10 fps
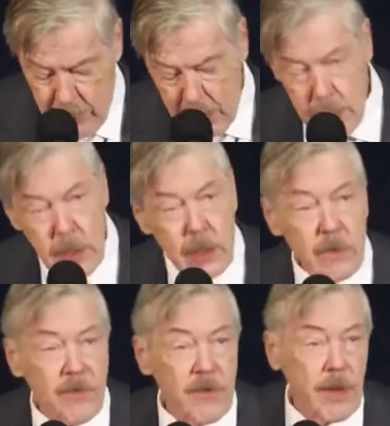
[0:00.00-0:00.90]
and the
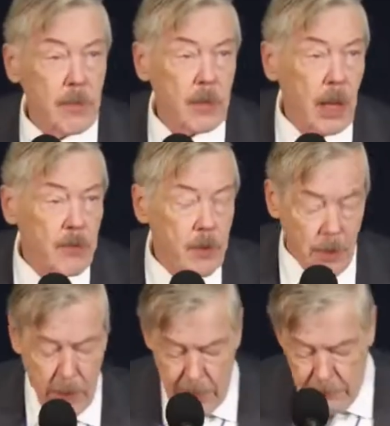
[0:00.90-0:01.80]
film, Humphrey
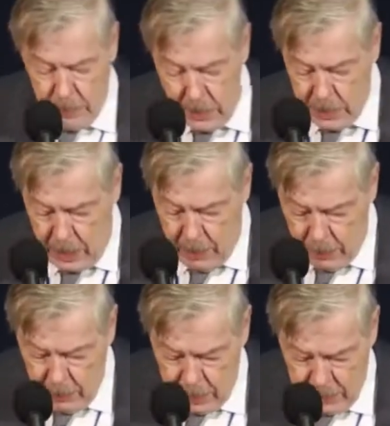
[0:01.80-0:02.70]
Bogart's film Sahara would